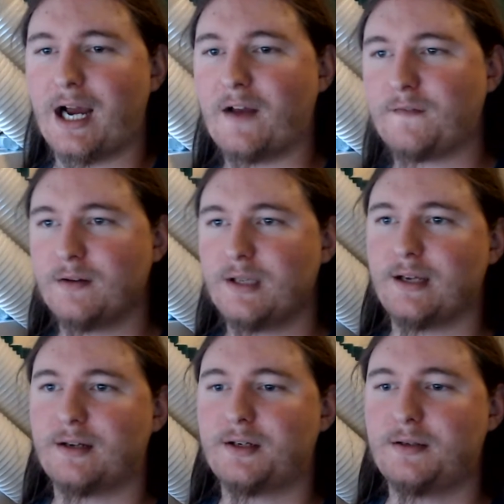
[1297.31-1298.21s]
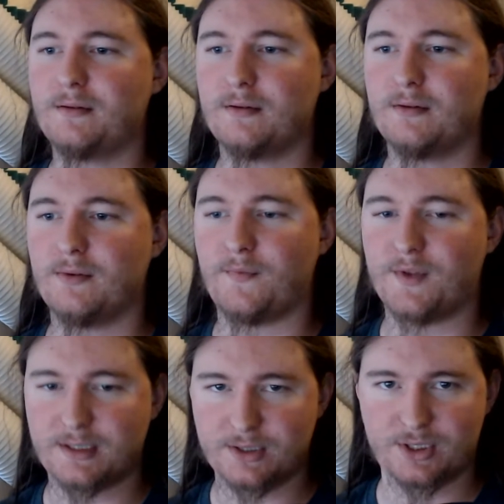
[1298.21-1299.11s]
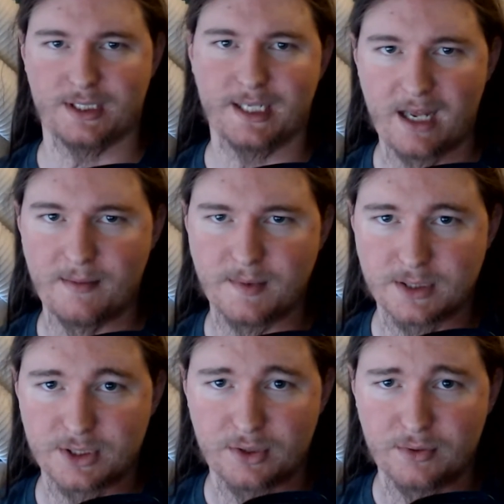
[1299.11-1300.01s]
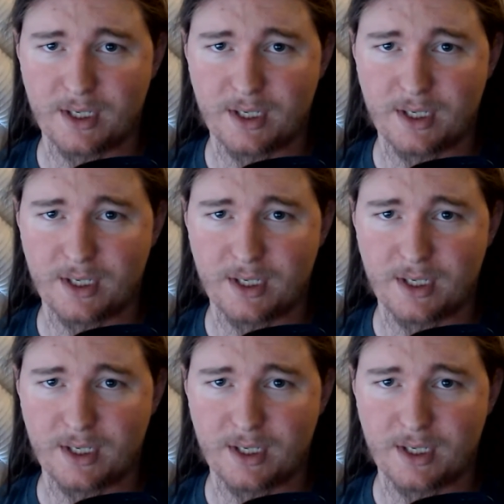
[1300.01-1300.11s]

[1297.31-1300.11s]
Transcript: I feel like this is just in gaming in general.